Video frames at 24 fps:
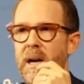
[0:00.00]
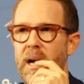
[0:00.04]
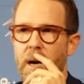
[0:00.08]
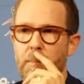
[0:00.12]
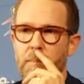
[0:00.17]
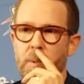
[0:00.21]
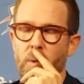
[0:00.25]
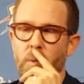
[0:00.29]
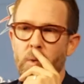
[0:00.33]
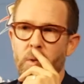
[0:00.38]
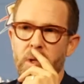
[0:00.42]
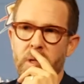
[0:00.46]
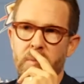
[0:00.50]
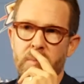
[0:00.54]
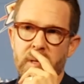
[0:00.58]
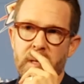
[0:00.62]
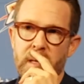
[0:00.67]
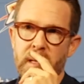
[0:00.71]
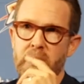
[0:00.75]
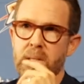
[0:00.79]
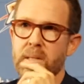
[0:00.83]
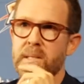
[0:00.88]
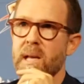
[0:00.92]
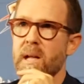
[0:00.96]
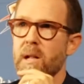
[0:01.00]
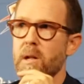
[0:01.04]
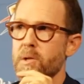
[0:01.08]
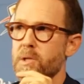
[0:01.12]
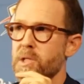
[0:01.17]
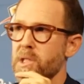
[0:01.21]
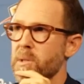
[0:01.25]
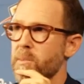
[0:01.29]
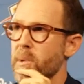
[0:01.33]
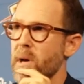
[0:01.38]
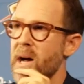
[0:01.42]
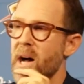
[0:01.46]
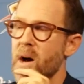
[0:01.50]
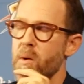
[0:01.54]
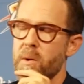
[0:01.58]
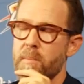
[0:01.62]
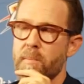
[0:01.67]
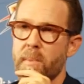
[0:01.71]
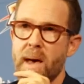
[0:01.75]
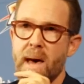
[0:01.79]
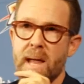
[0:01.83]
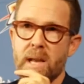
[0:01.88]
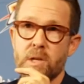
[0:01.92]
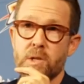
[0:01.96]
but really being intelligent about how we
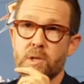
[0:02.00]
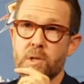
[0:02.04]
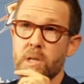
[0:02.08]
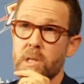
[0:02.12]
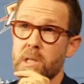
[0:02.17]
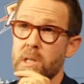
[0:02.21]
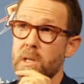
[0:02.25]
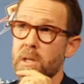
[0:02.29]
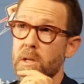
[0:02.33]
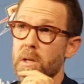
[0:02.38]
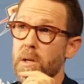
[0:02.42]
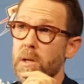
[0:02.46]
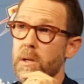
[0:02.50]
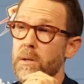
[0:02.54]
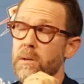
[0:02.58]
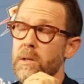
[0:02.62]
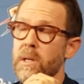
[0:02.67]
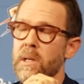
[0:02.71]
manage the year.